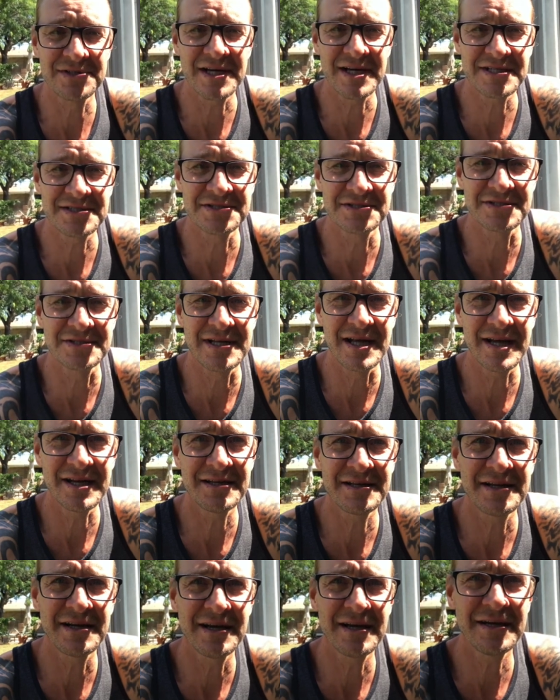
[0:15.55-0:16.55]
Texas day
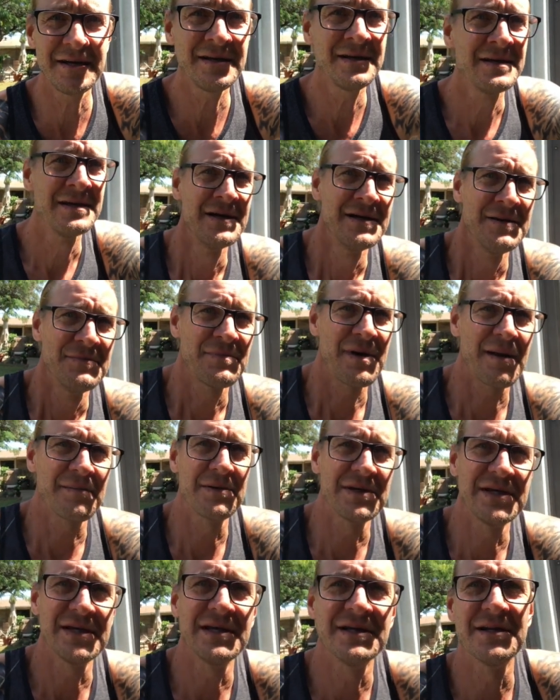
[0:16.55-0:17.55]
today.
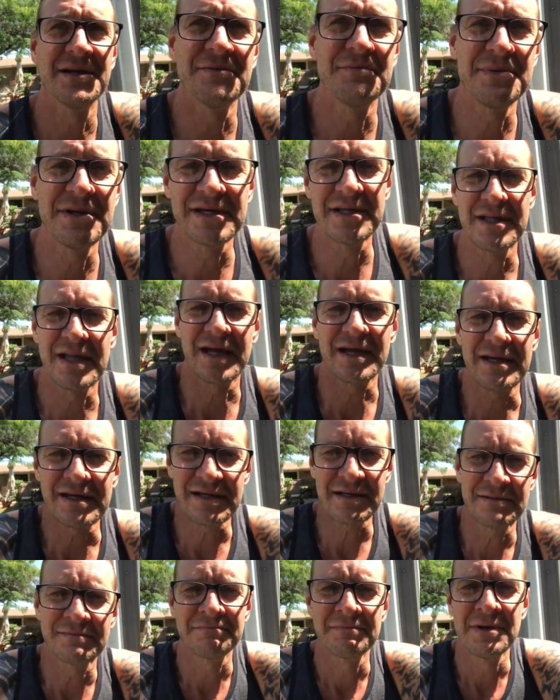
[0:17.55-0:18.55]
Probably end up being like
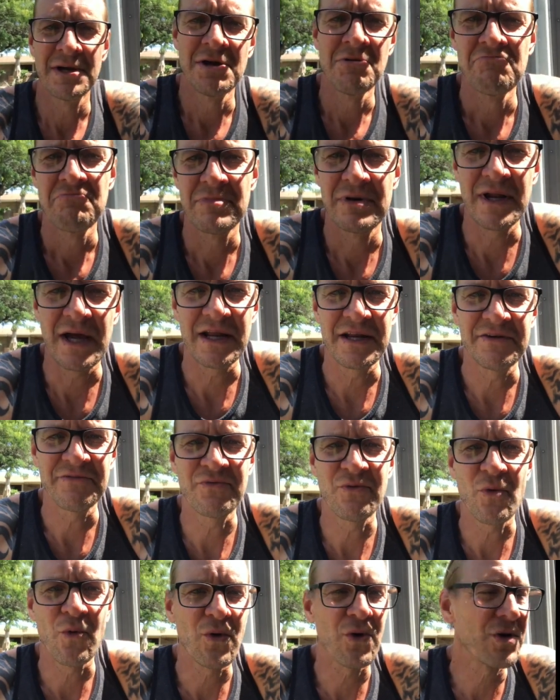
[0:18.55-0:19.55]

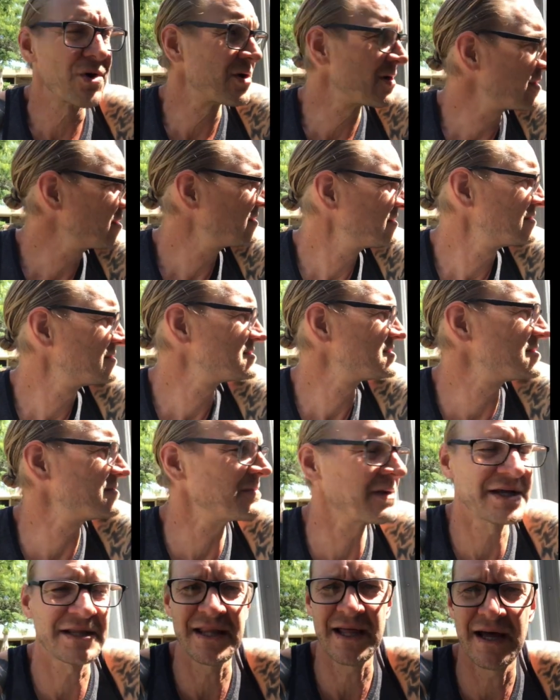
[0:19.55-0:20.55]
94, something
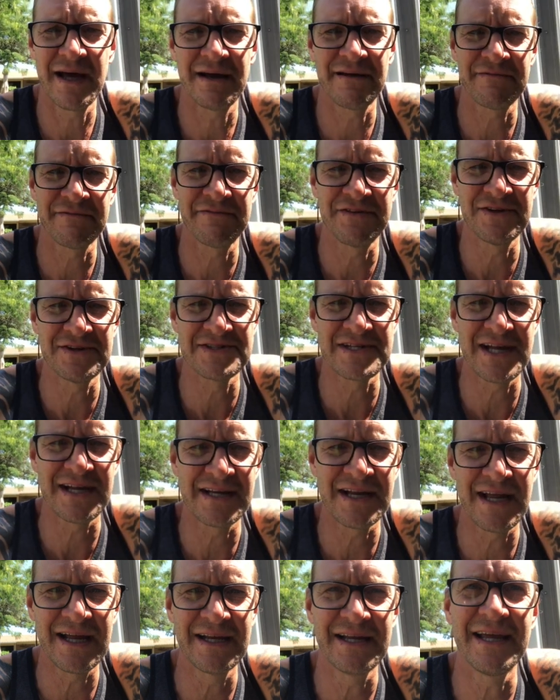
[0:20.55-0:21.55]
like that. Feels like
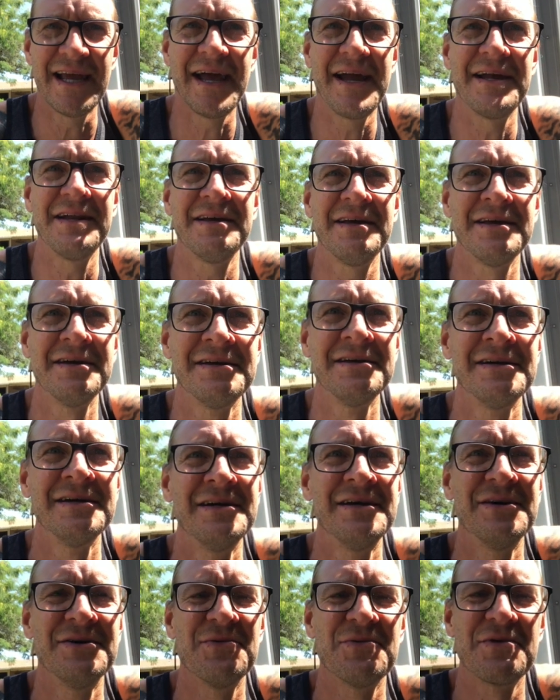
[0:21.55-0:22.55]
98.
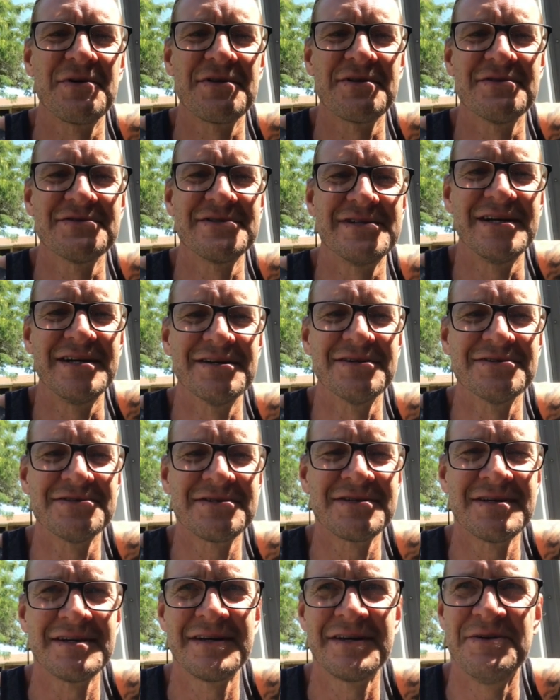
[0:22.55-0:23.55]
One of those deals.
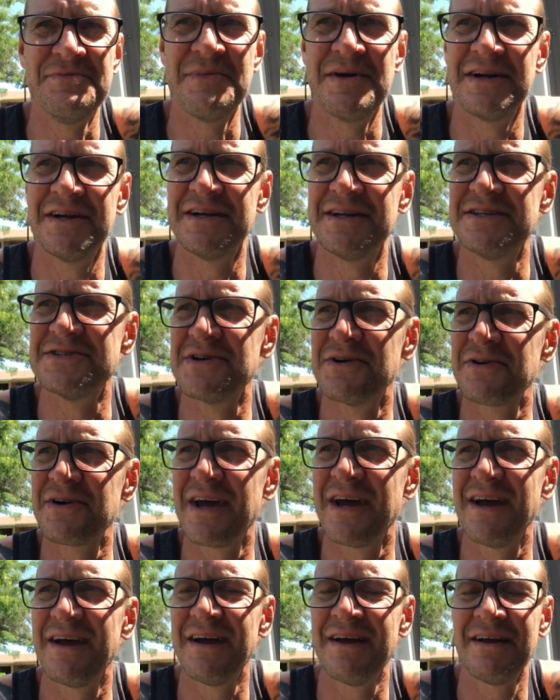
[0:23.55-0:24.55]
Humidity's
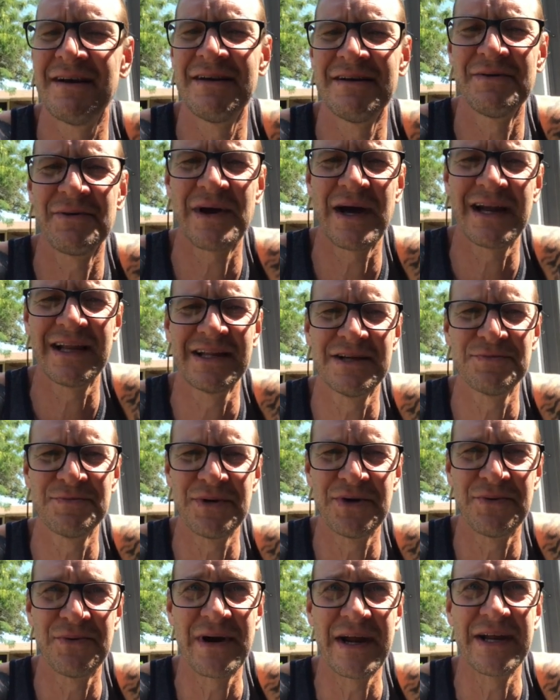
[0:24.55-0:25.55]
okay. Got a little
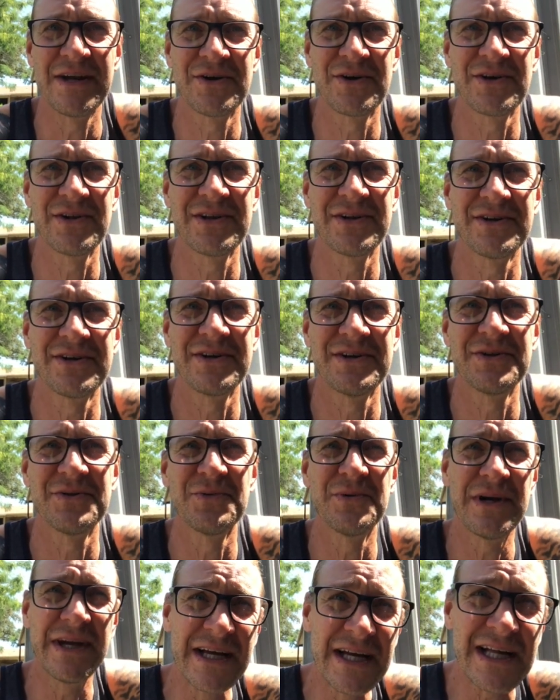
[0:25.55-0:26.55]
bit of rain earlier in the
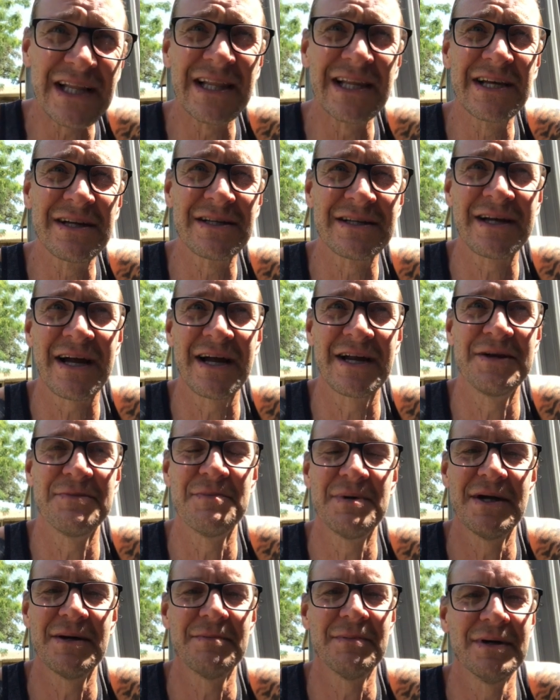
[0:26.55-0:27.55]
week, a little tiny
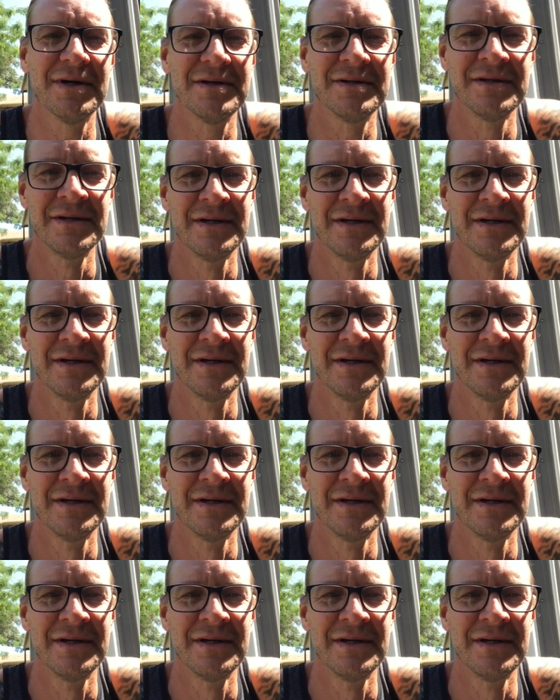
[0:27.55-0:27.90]
bit, but